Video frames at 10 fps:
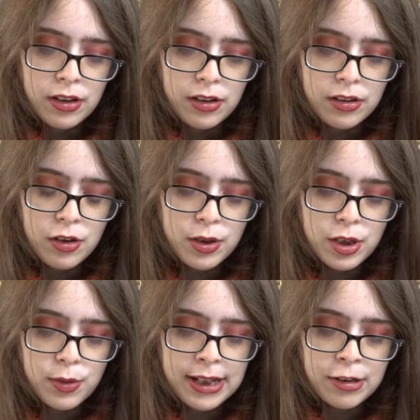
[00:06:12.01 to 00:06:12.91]

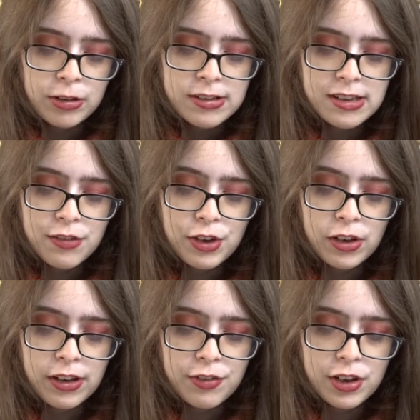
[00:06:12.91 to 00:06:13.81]
and receive your
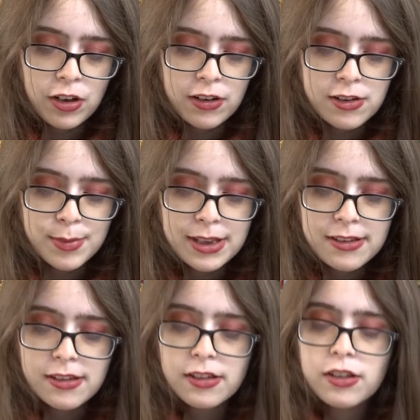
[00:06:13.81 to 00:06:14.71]
gift of
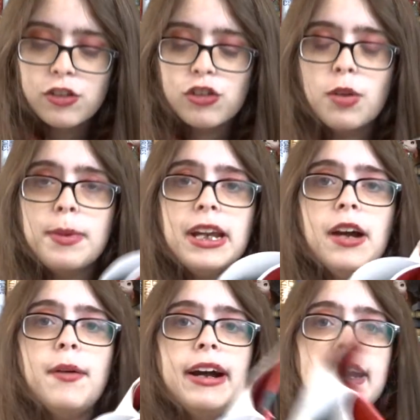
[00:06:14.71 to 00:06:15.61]
Christmas. Show me how
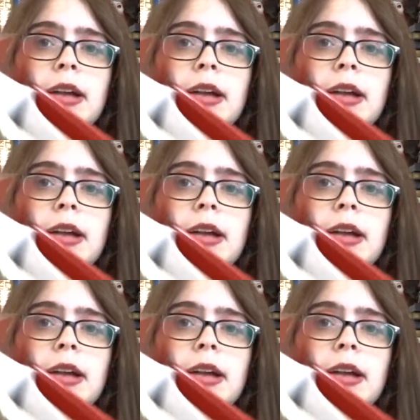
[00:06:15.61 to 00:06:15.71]
I can